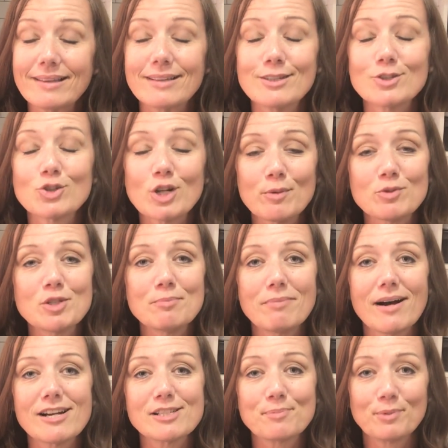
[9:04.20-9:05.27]
in the description
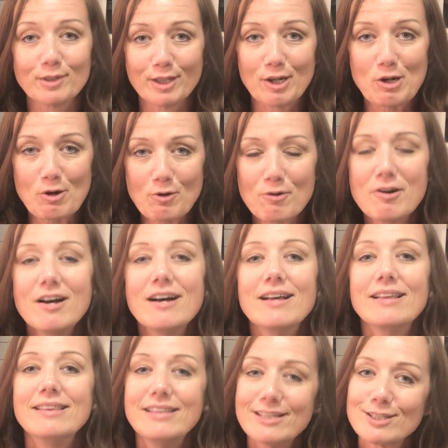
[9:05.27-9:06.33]
box below
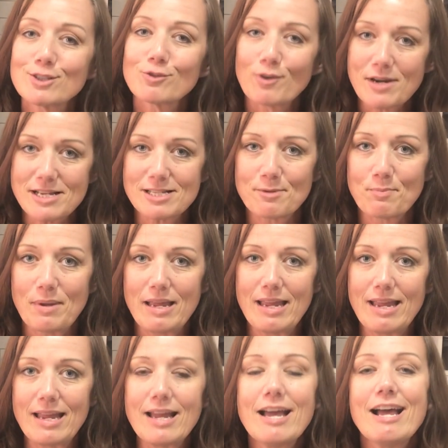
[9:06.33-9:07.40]
this
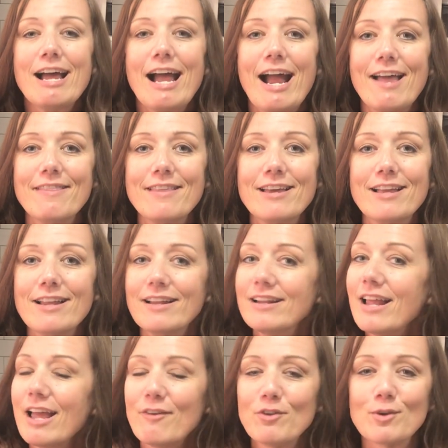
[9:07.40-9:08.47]
recipe. And then
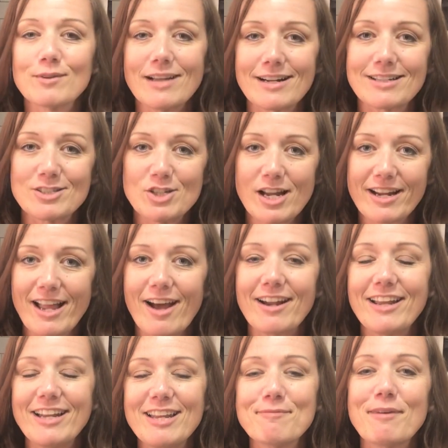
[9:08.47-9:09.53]
if you would like to check out
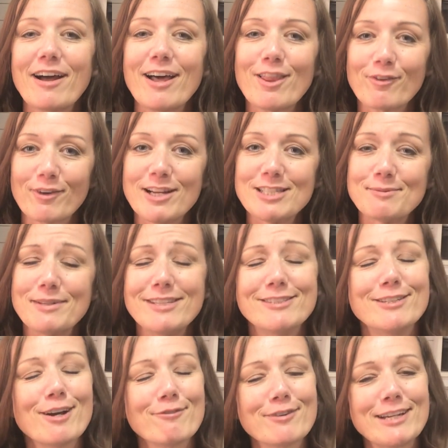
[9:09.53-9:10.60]
any of my other recipes,
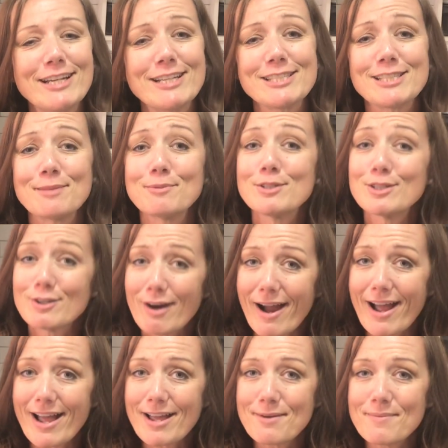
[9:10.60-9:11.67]
don't forget to
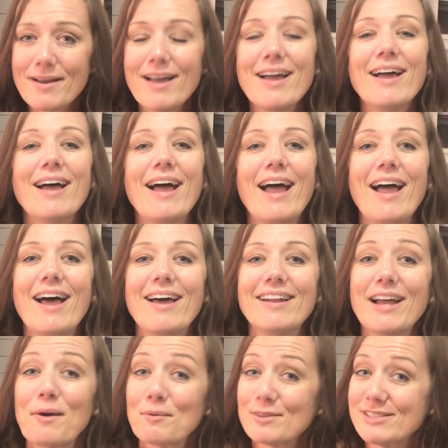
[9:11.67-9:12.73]
subscribe. And
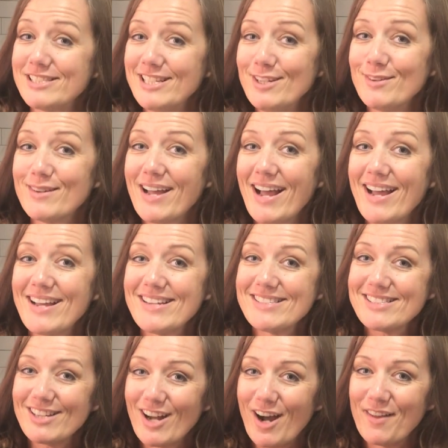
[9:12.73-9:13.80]
I will see you guys
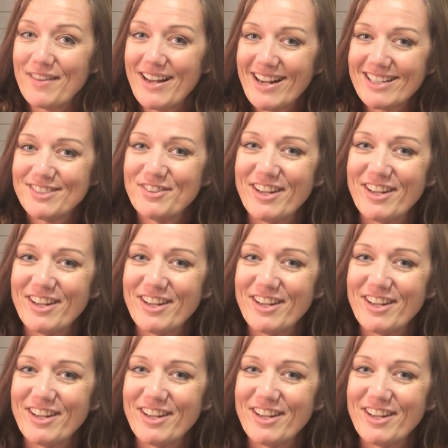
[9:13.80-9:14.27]
on the next